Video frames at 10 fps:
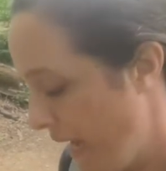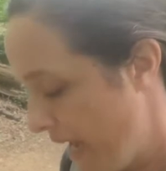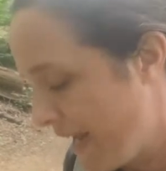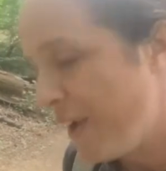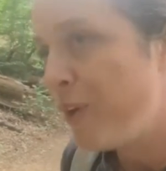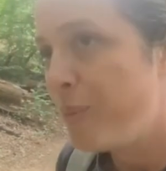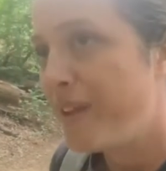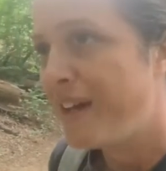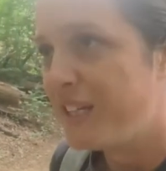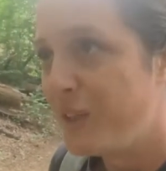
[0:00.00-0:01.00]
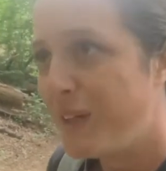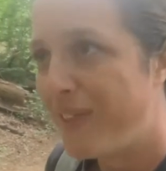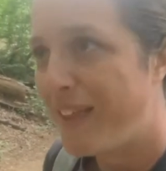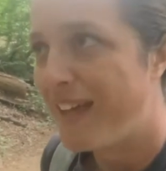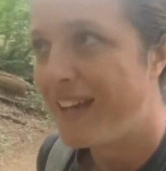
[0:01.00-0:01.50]
And I hope that you
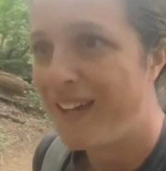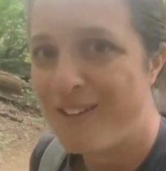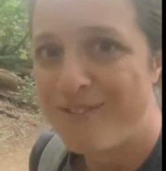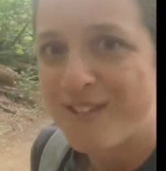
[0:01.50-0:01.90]
get that out of